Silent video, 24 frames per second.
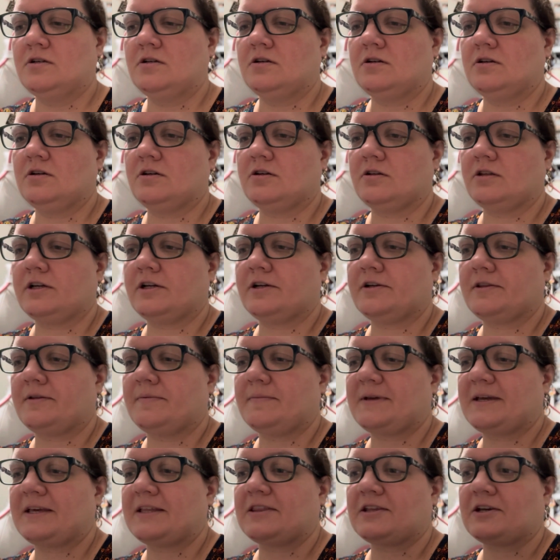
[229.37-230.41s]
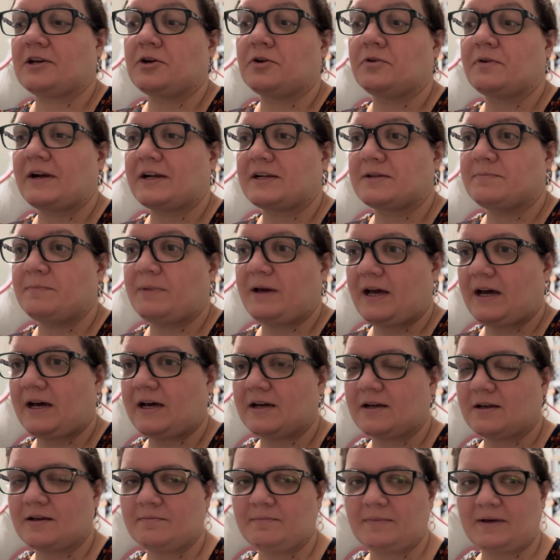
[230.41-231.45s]
earlier. Let me get the correct
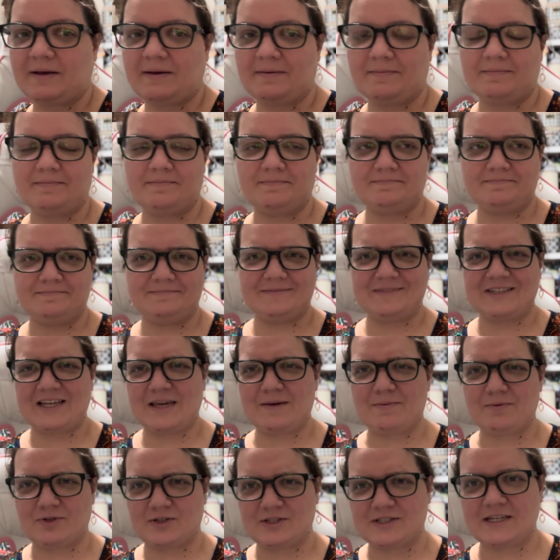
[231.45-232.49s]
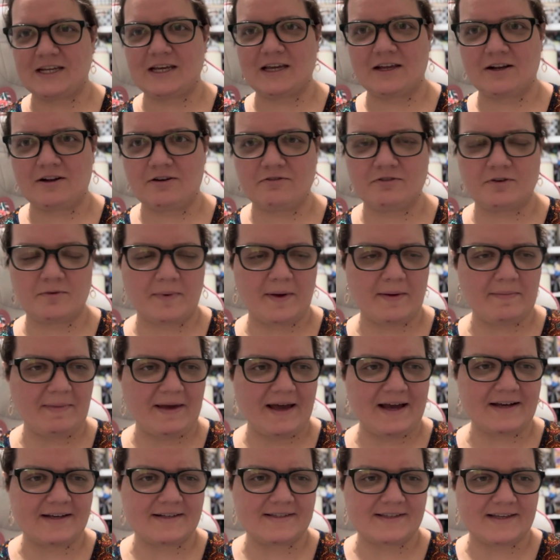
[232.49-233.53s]
bag. My table is taken over by
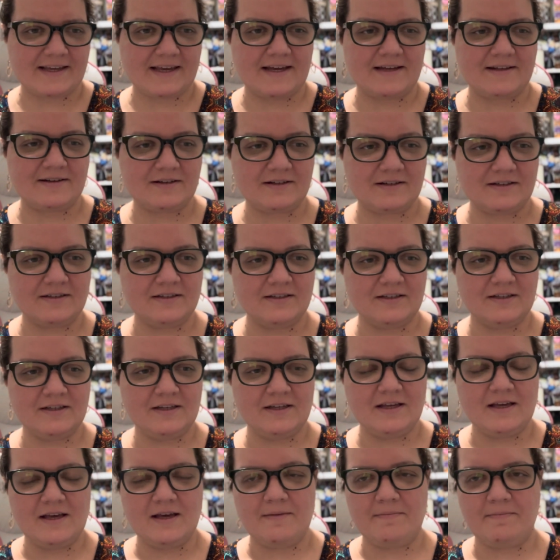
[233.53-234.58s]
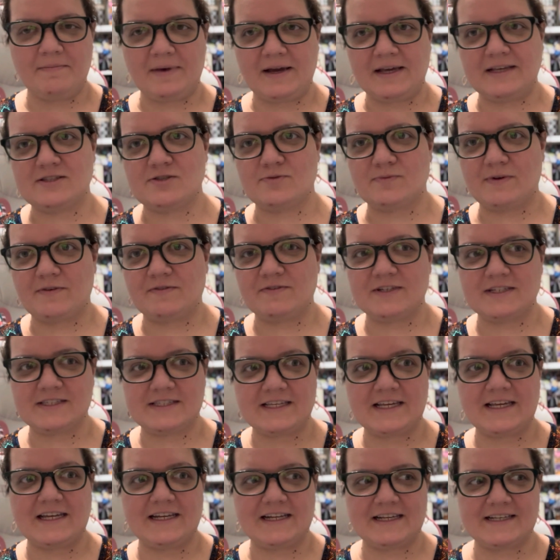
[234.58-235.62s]
bags again. My Swift is
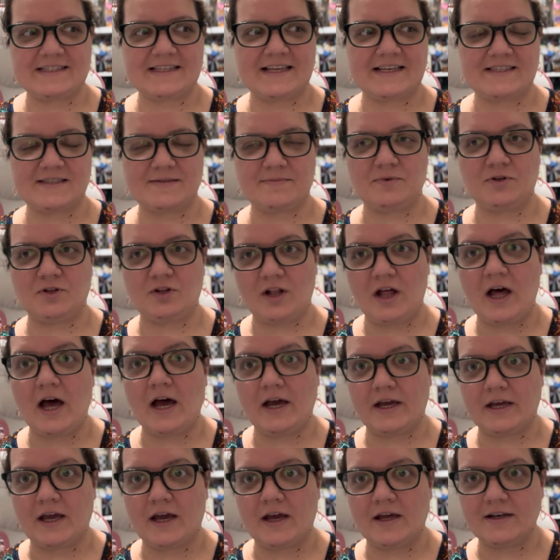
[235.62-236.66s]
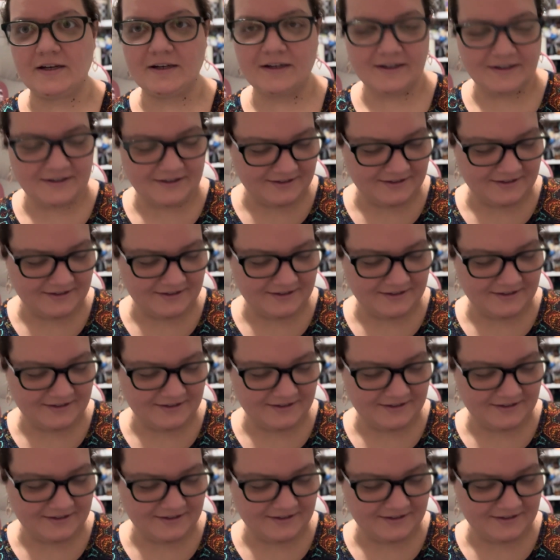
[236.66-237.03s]
inaccessible again.